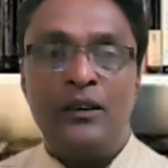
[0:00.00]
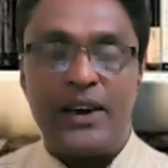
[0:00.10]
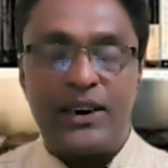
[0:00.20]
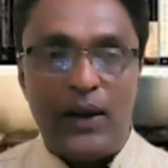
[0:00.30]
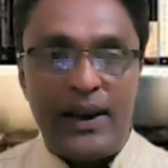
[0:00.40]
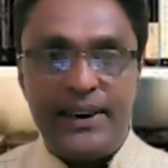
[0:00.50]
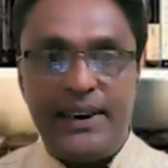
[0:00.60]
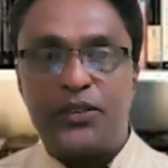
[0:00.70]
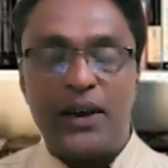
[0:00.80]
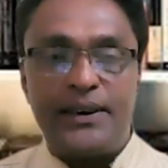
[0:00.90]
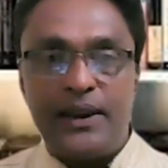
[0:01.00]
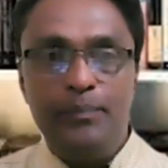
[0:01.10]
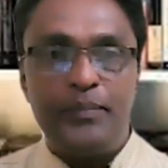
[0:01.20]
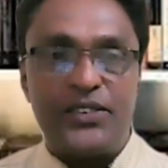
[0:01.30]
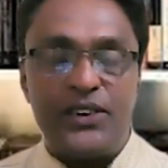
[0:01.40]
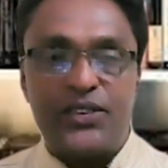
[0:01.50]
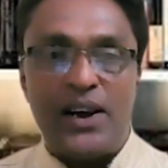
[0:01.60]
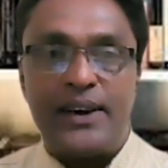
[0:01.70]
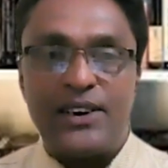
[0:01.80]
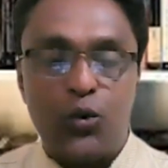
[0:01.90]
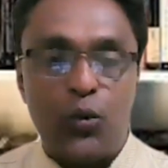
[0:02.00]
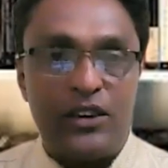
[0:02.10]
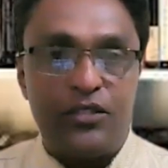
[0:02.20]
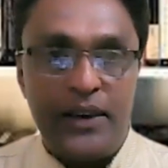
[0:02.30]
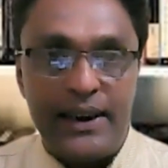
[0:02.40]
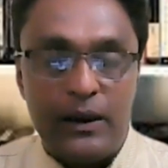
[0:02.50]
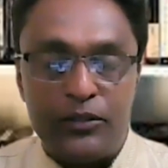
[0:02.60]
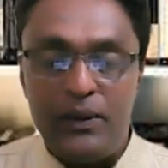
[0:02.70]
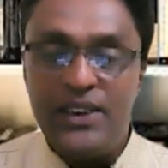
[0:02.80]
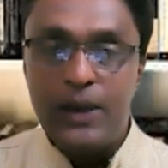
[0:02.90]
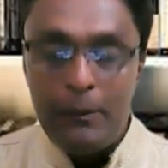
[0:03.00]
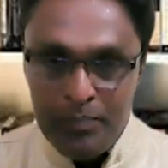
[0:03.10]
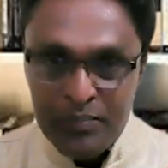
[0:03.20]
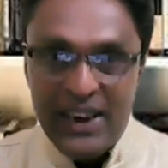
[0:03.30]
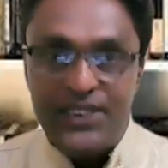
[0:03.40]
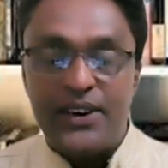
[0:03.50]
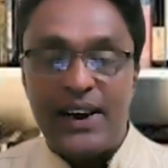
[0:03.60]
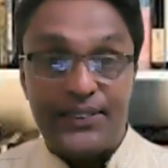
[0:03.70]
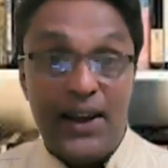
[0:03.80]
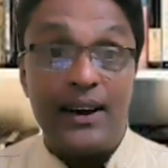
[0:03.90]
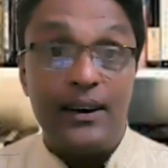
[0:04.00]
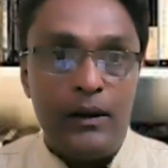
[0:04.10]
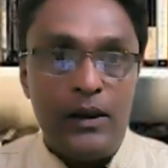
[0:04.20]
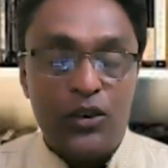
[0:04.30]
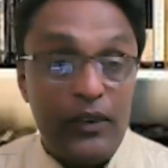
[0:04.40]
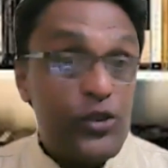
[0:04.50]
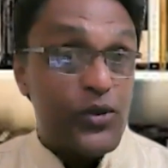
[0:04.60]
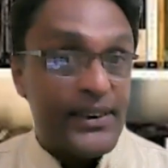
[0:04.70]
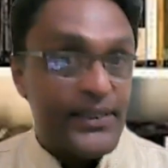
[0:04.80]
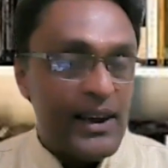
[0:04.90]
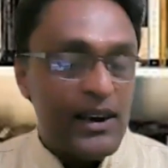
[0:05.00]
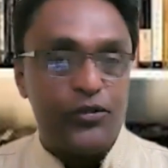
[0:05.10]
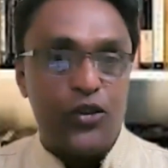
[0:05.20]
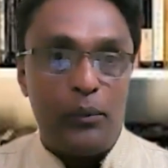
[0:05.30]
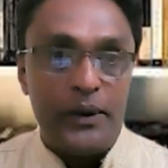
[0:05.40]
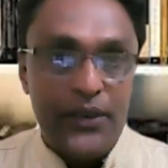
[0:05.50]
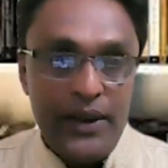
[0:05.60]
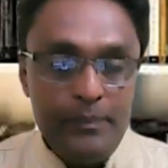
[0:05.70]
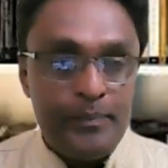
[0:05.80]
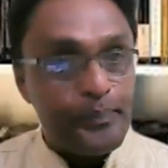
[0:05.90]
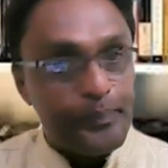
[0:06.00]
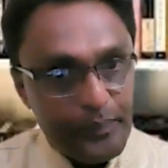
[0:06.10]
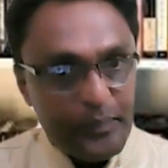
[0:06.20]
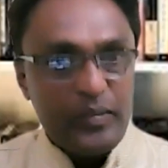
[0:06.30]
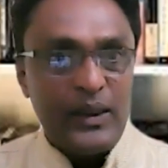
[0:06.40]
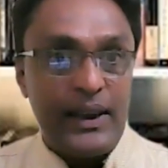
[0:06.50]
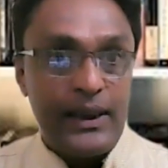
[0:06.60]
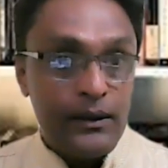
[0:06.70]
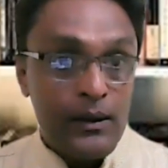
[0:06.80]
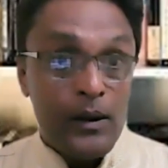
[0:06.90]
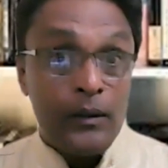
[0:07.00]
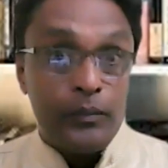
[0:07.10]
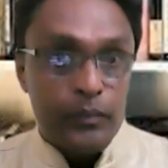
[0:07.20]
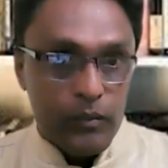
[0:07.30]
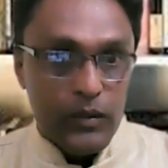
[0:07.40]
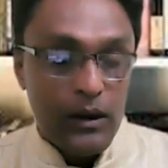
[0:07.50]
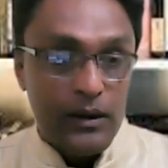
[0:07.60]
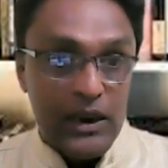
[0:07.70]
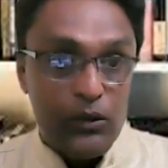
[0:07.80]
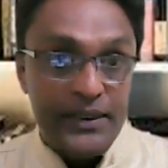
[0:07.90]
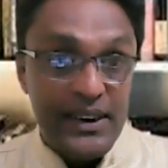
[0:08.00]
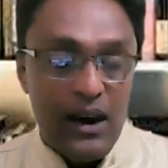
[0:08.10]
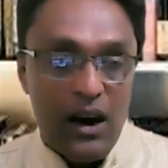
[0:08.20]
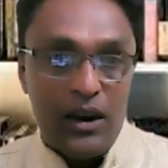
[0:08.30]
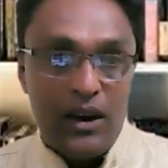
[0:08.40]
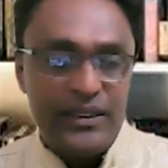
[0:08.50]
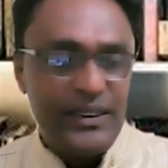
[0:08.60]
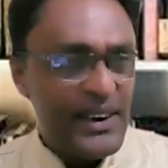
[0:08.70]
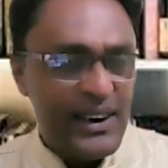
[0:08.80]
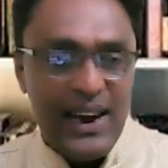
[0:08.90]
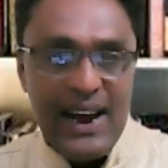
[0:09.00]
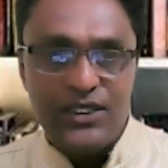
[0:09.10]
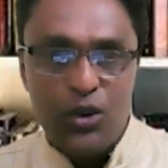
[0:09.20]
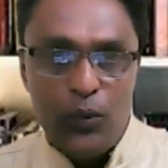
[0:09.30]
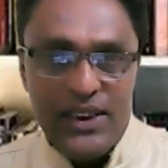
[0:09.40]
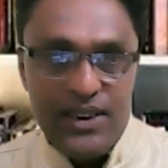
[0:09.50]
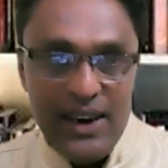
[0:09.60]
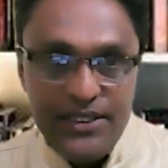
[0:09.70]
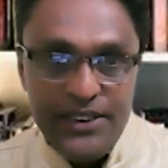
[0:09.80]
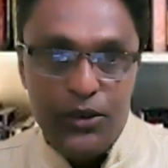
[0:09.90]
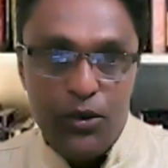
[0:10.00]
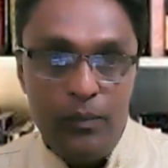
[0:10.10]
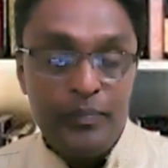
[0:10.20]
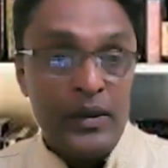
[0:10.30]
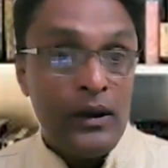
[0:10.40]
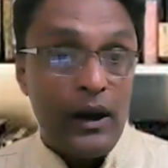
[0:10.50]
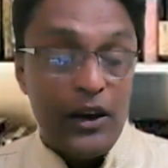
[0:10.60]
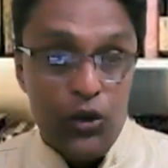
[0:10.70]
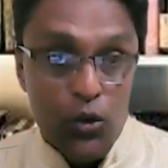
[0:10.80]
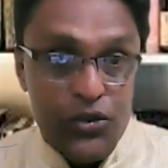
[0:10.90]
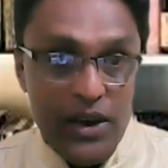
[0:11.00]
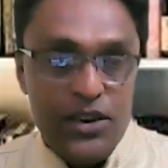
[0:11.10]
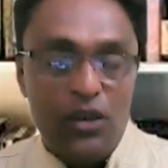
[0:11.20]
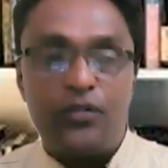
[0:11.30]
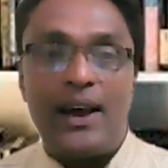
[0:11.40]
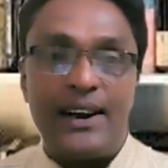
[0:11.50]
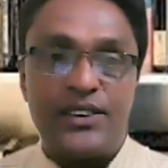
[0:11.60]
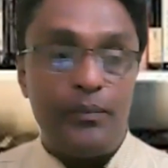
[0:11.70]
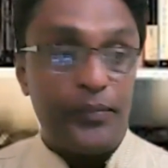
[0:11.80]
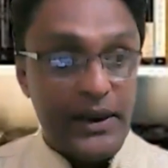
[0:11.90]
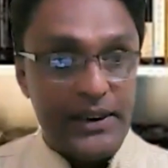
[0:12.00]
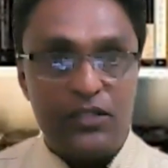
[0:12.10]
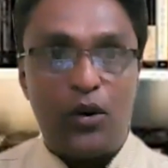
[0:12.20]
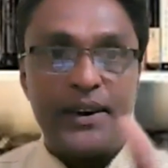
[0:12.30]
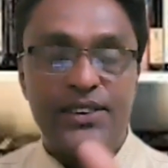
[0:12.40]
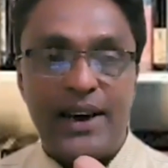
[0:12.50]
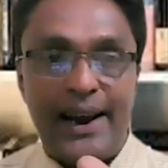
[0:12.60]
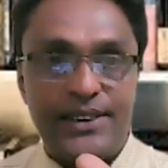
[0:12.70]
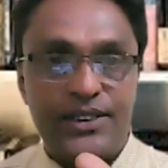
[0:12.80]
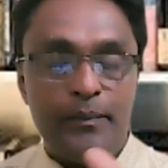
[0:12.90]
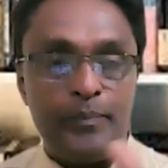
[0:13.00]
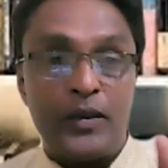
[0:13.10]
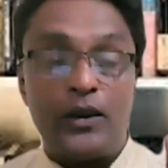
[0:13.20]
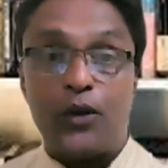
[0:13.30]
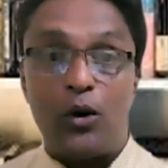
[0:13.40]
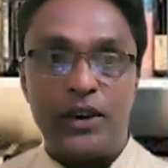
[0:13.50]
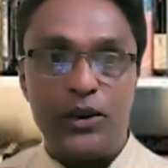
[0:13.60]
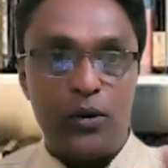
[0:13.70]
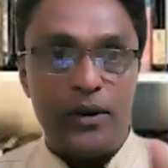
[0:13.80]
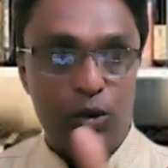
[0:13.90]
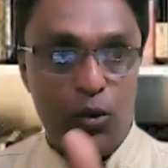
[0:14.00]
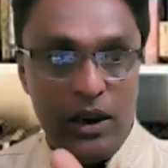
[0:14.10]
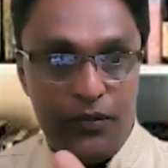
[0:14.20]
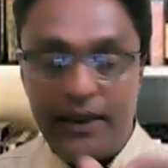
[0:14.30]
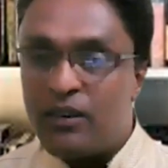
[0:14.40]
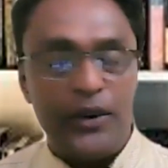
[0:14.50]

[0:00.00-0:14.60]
But 20 into 30, 600 square feet. It means it's a rectangle. So we use rectangle of geometry in converting ordinary lands or wastelands into a usage of lands. 30, 40 sites, 1,200 square feet.